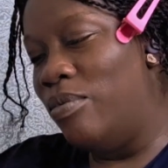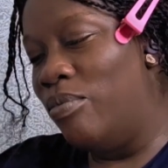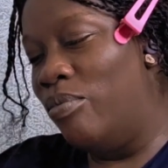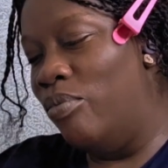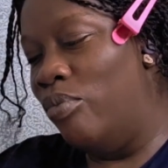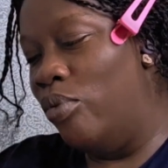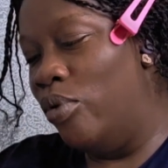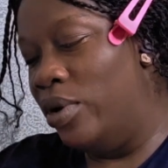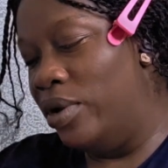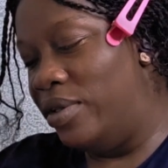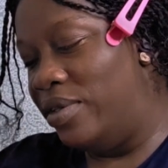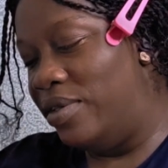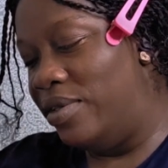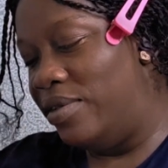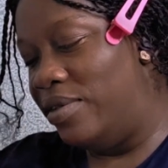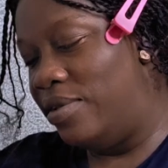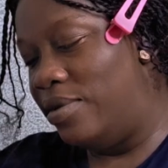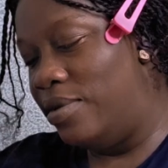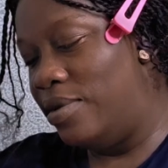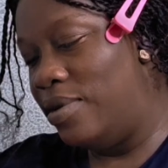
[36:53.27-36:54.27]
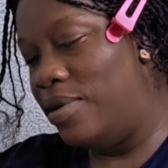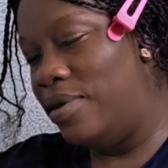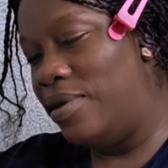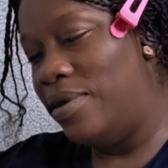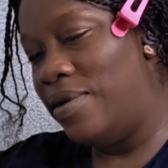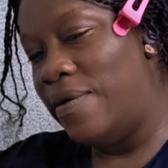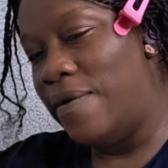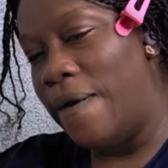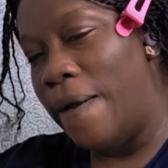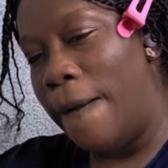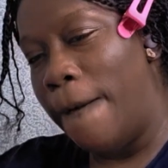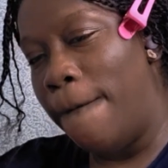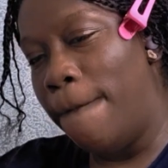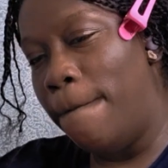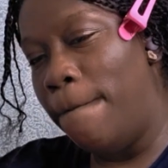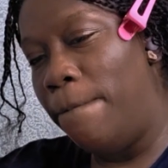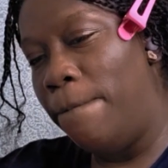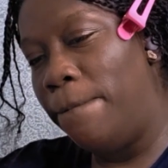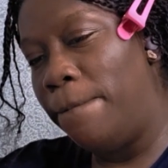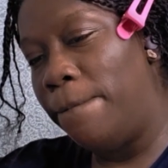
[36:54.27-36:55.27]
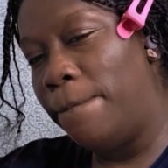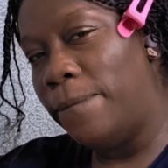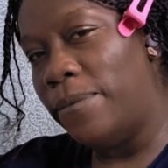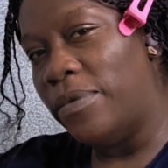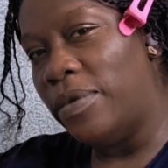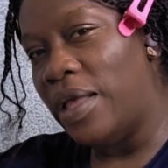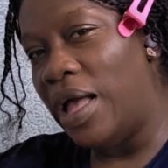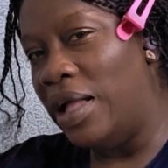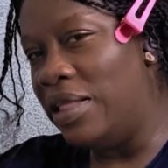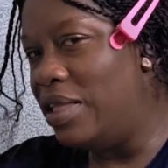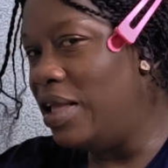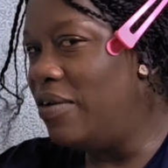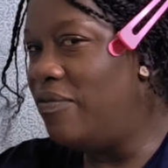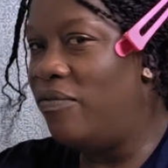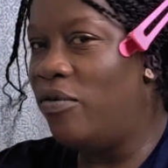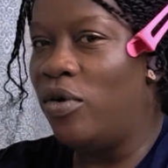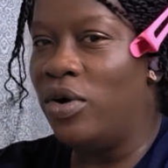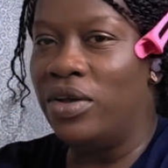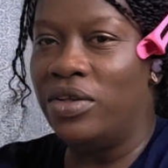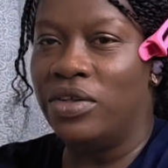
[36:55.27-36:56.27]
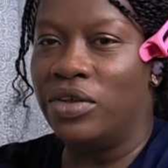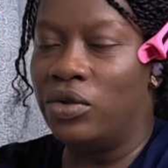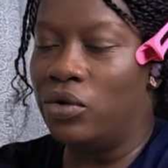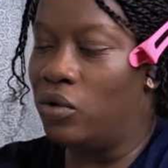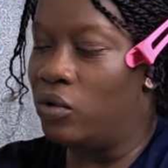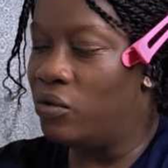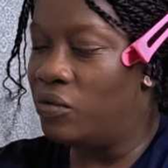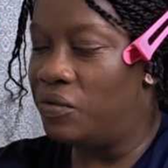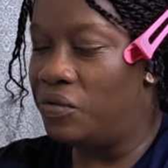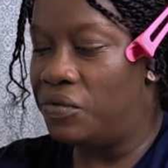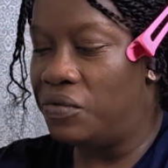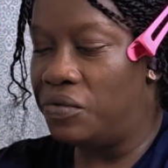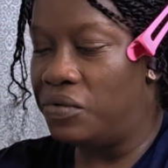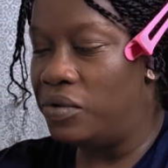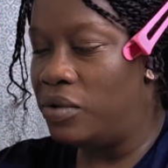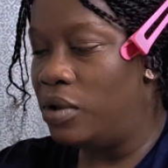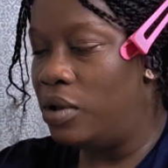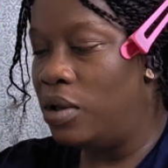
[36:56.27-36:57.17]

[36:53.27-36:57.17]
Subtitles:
But I think 4 is enough.